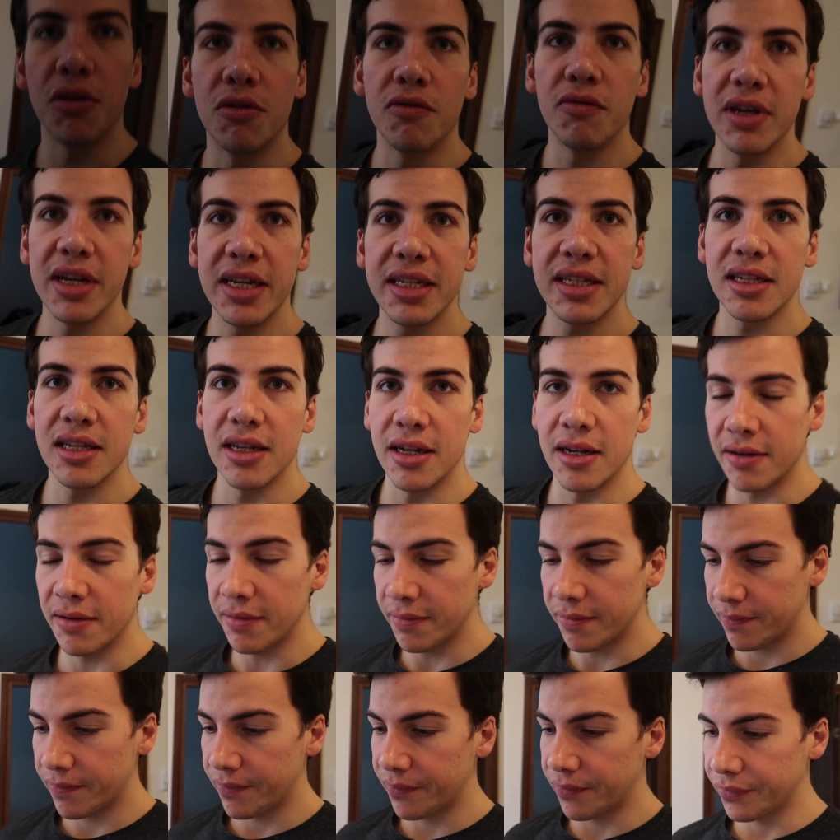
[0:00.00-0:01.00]
the
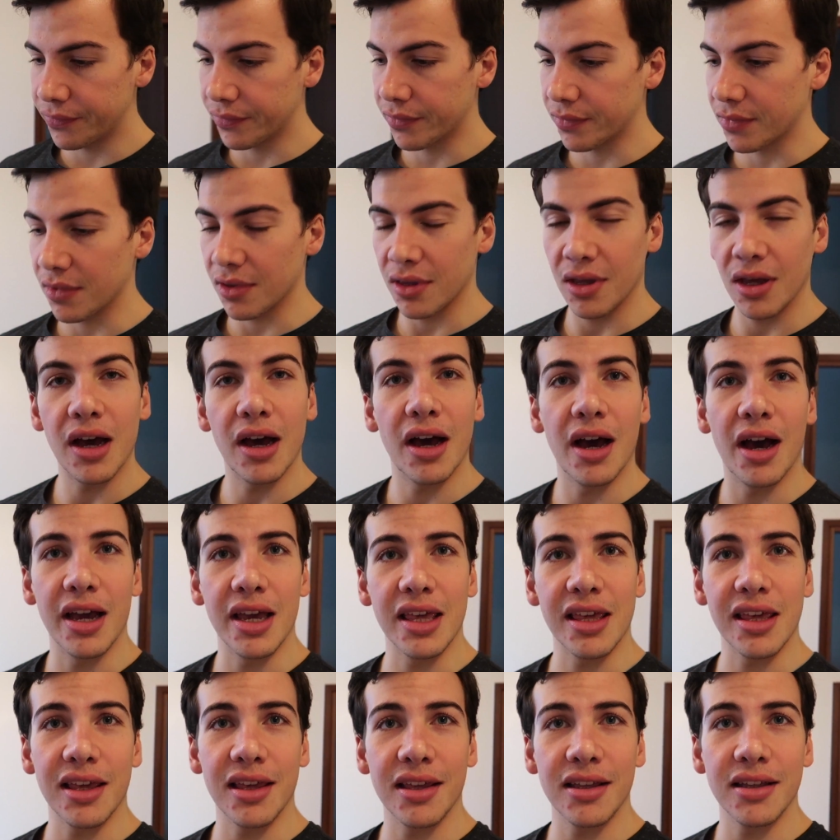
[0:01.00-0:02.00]
reason I
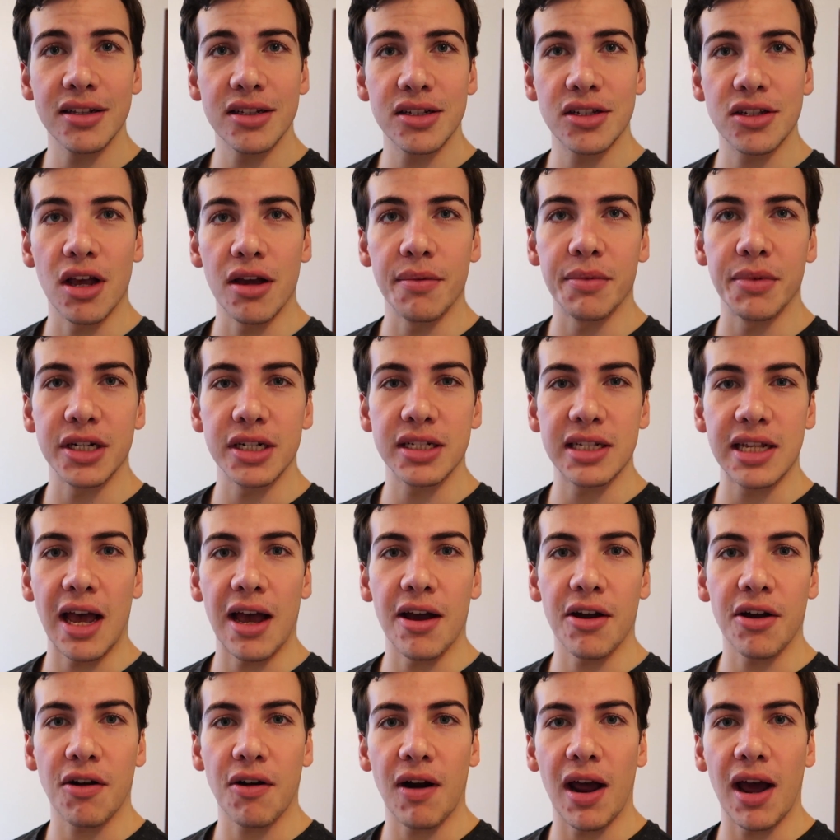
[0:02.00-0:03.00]
eat so much
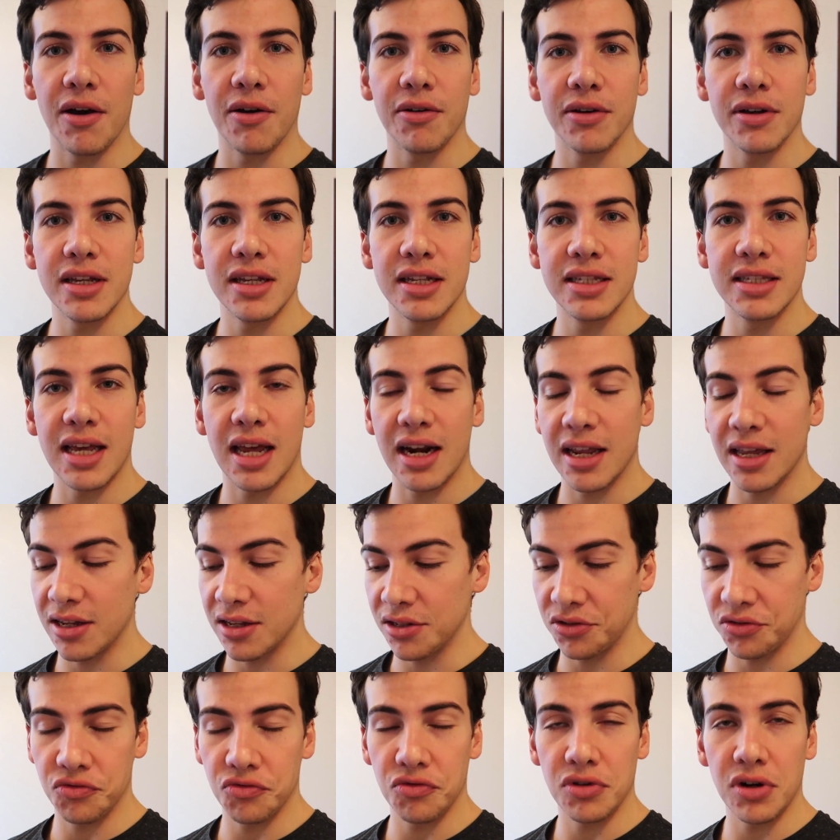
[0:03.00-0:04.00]
sauerkraut is that it
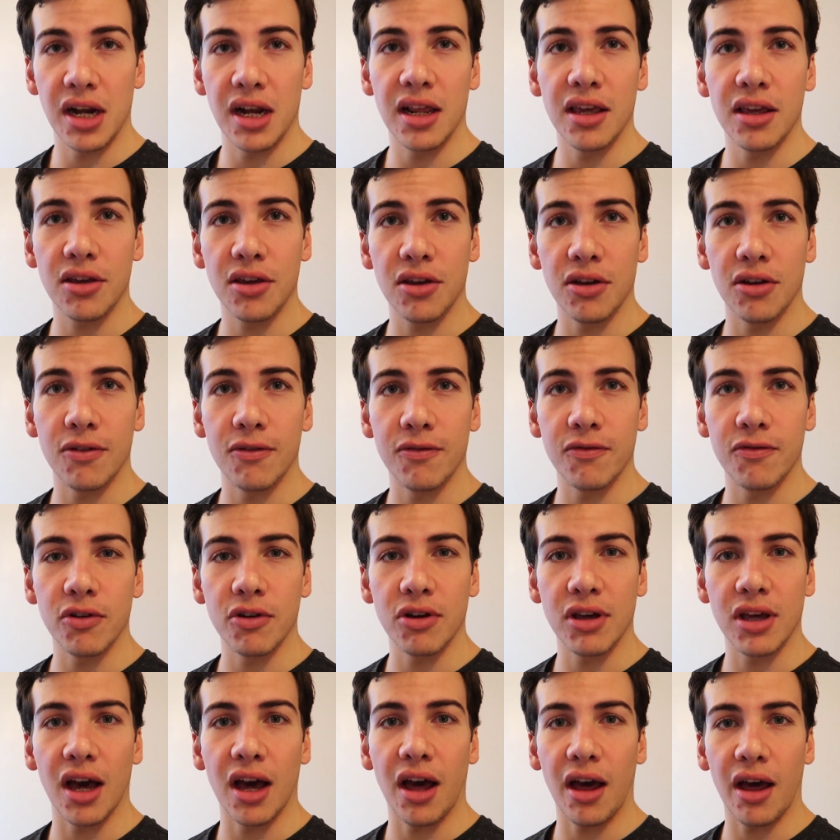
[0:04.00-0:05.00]
is really good for
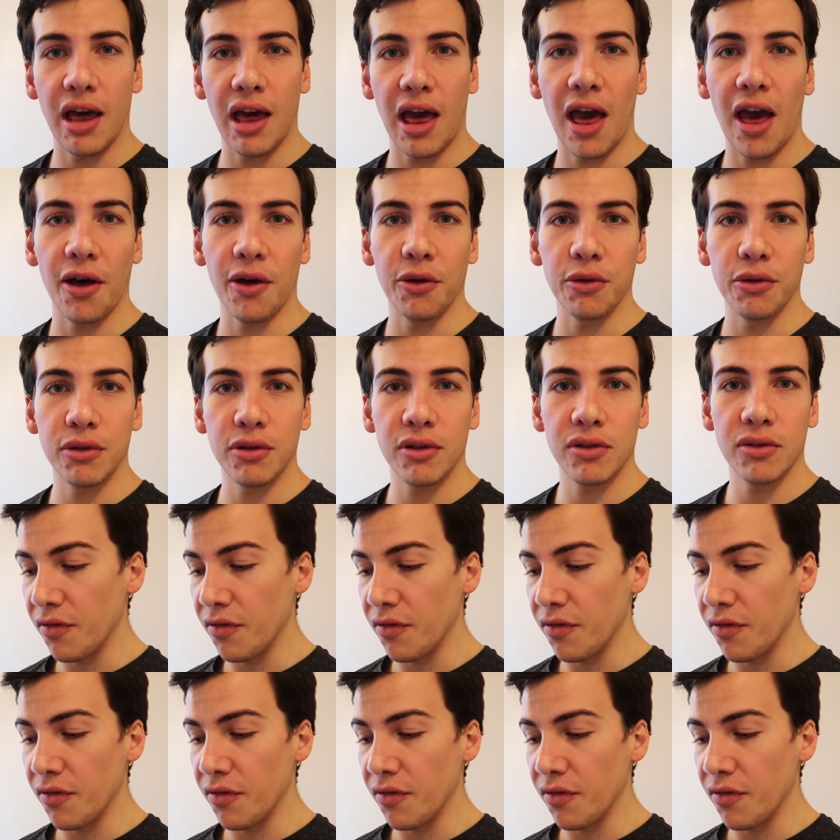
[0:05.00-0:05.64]
gut health.